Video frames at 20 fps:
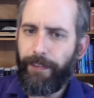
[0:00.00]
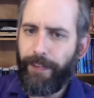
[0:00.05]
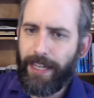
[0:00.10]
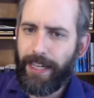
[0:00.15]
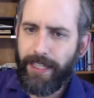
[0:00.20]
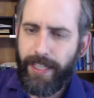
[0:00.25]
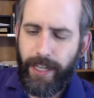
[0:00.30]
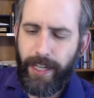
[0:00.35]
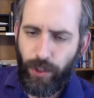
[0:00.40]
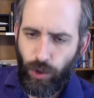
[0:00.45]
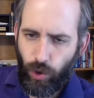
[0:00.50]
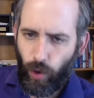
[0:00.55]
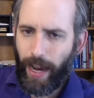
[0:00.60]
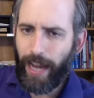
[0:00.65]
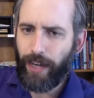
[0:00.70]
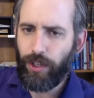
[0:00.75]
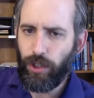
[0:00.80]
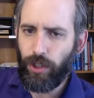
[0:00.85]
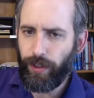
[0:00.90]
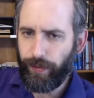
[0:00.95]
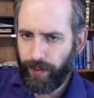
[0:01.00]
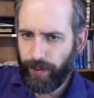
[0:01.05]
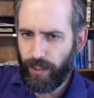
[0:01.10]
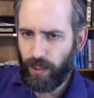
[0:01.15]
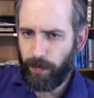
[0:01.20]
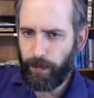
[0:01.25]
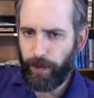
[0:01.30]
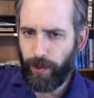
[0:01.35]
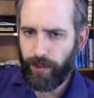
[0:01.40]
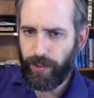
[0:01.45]
That's the attraction of
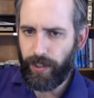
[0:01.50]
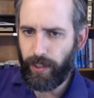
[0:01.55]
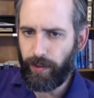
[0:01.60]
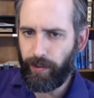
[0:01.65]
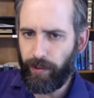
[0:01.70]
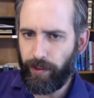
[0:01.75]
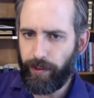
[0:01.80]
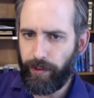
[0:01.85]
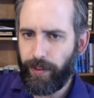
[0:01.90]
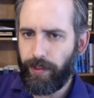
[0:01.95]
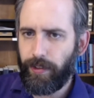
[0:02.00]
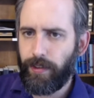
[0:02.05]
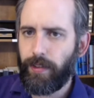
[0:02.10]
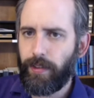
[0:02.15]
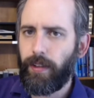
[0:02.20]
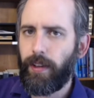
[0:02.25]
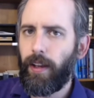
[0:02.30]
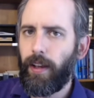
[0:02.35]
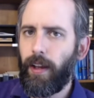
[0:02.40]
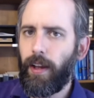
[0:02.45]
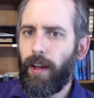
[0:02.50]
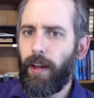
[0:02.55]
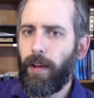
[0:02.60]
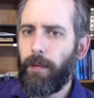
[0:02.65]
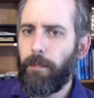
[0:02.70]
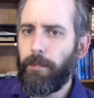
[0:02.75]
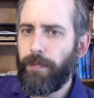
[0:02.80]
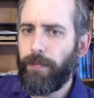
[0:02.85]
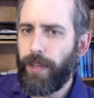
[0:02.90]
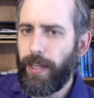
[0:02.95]
conspiracy theories,
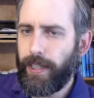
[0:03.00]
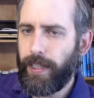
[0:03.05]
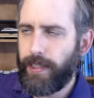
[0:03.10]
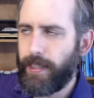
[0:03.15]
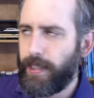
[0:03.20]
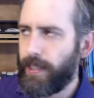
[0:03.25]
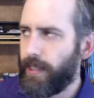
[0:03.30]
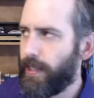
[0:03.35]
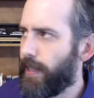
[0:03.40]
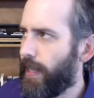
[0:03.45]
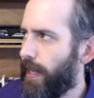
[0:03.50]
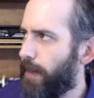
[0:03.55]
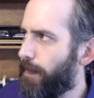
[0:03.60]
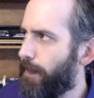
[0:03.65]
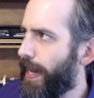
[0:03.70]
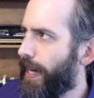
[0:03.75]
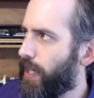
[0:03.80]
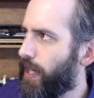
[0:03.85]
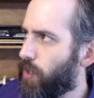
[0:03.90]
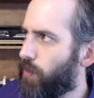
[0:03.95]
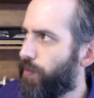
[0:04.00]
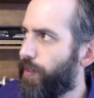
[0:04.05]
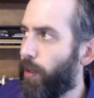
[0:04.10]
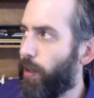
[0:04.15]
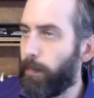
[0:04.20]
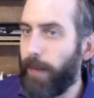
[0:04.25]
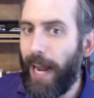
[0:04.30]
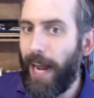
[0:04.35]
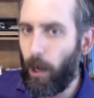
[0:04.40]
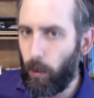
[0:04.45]
that they make us feel
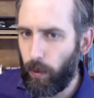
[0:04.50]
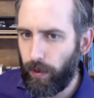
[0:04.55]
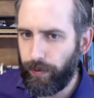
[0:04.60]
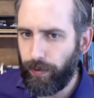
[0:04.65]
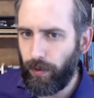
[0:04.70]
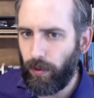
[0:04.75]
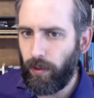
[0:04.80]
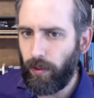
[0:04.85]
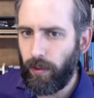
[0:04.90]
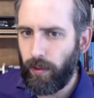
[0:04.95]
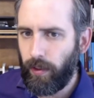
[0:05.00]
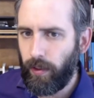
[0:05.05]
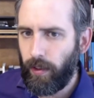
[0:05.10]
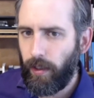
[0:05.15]
powerful